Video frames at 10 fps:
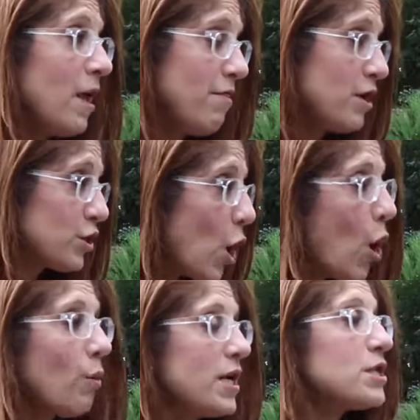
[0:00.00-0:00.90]
There's
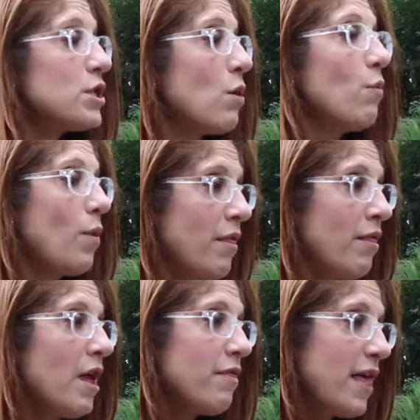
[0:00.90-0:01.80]
always
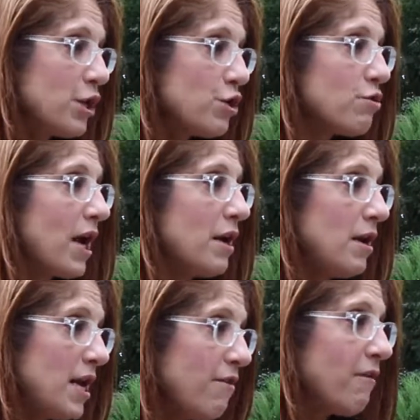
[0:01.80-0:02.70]
someone that you
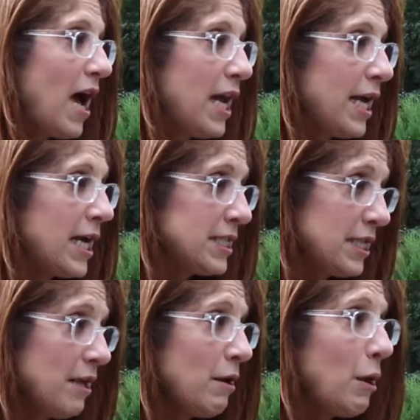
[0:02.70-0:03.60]
can leave a
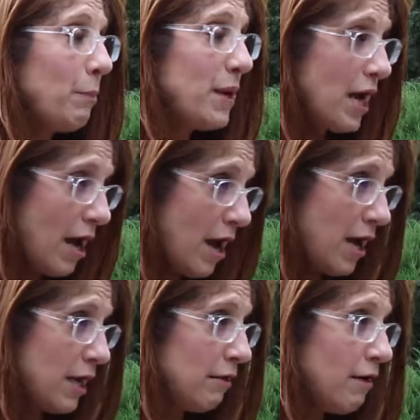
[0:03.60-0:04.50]
legacy
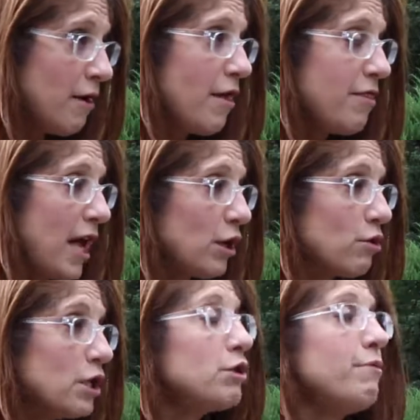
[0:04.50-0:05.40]
behind that
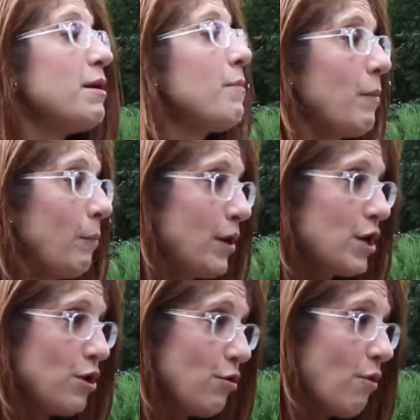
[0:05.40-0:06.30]
could remember
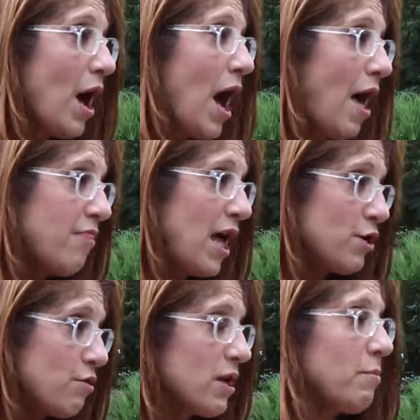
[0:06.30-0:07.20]
you and
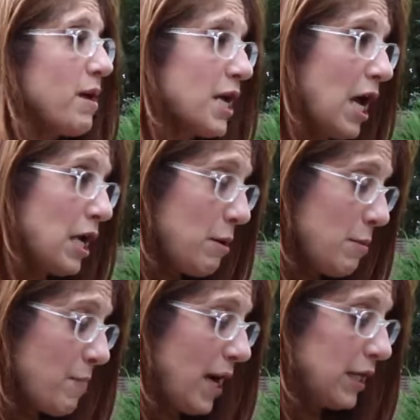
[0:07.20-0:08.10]
that you can make an
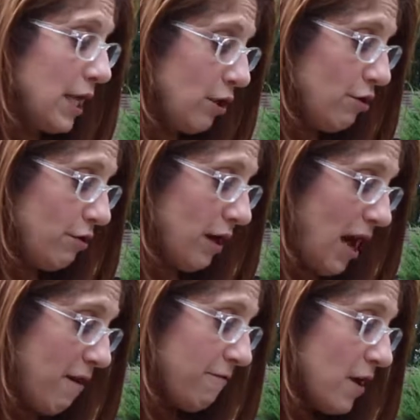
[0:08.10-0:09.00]
impact in your
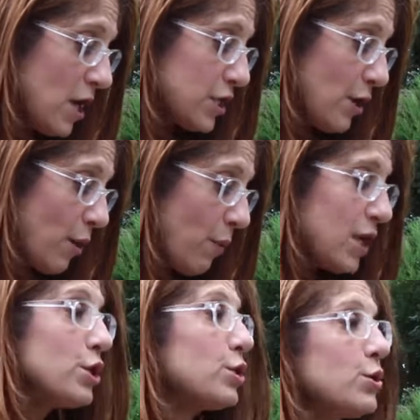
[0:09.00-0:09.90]
life. So I
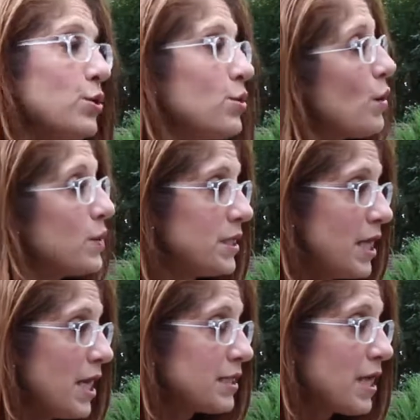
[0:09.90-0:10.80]
want you to do those
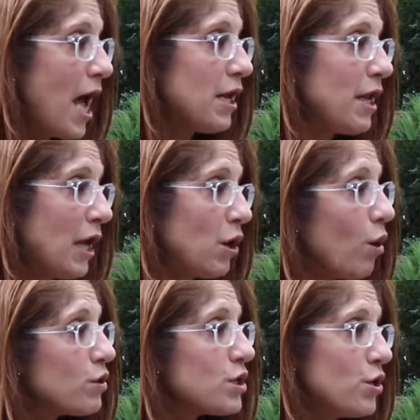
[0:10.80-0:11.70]
things, and that
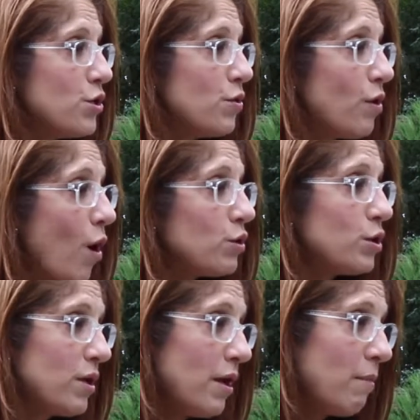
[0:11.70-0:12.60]
also you go
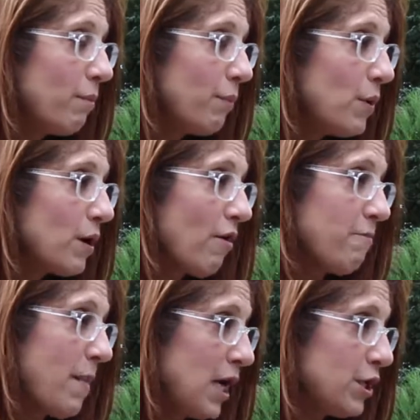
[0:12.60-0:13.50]
to the book
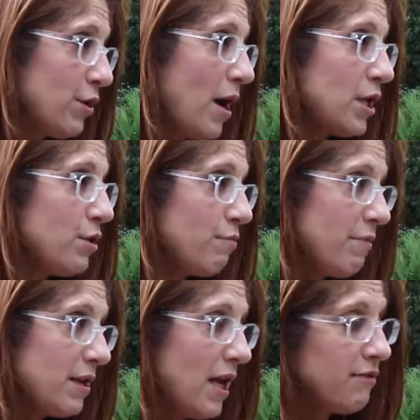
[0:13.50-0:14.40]
of Matthew and you
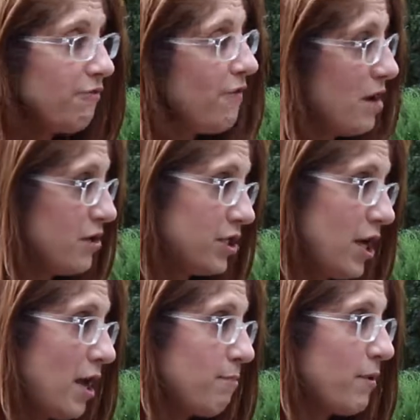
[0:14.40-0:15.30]
read that first
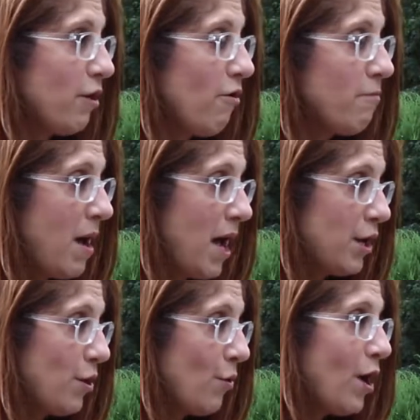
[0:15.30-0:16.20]
chapter of
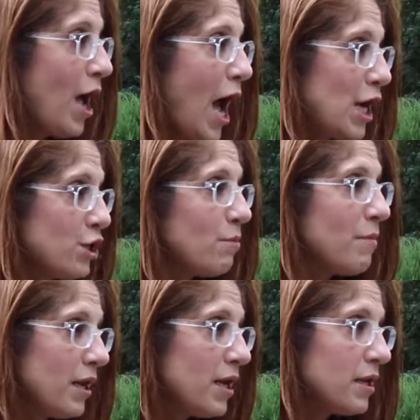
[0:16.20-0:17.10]
Matthew and you
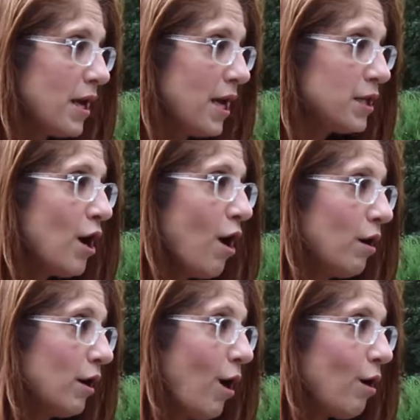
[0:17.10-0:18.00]
meditate
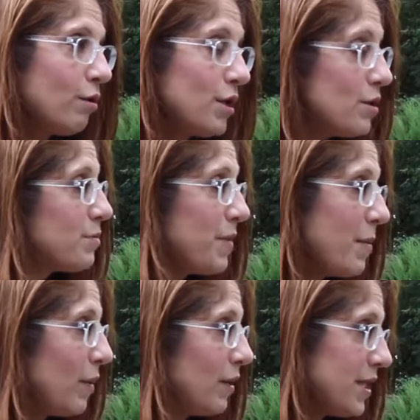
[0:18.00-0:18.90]
on all those
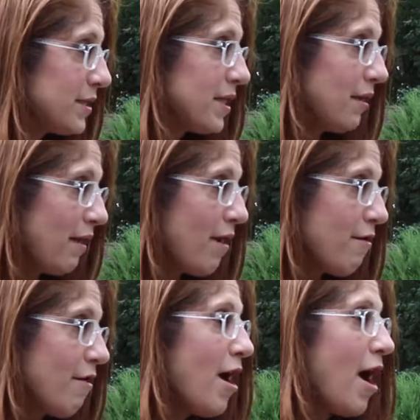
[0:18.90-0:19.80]
people listed
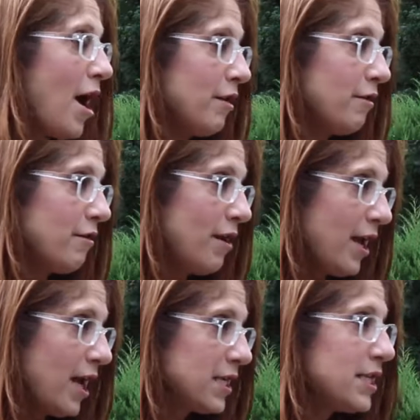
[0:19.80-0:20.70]
there and their
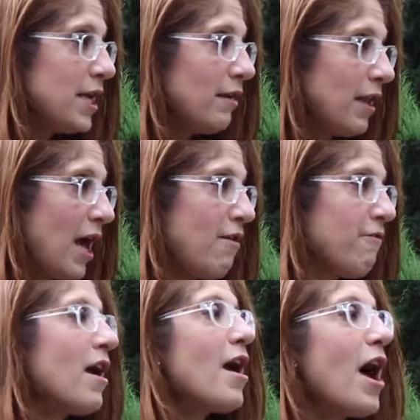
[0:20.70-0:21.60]
legacy in life,
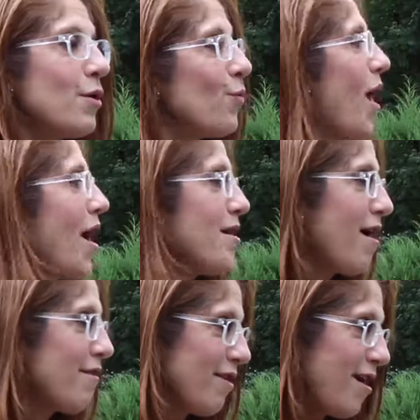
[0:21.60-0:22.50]
and why
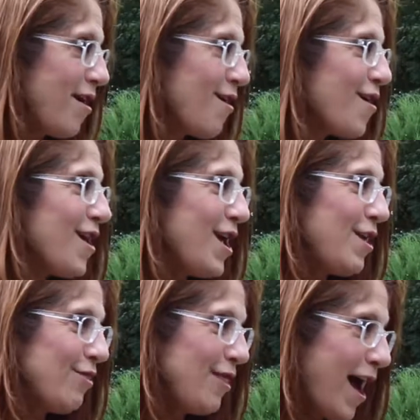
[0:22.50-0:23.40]
are they
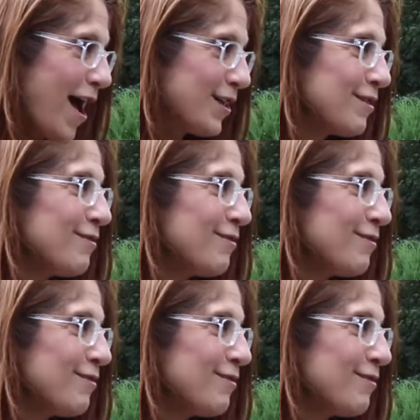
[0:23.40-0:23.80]
in that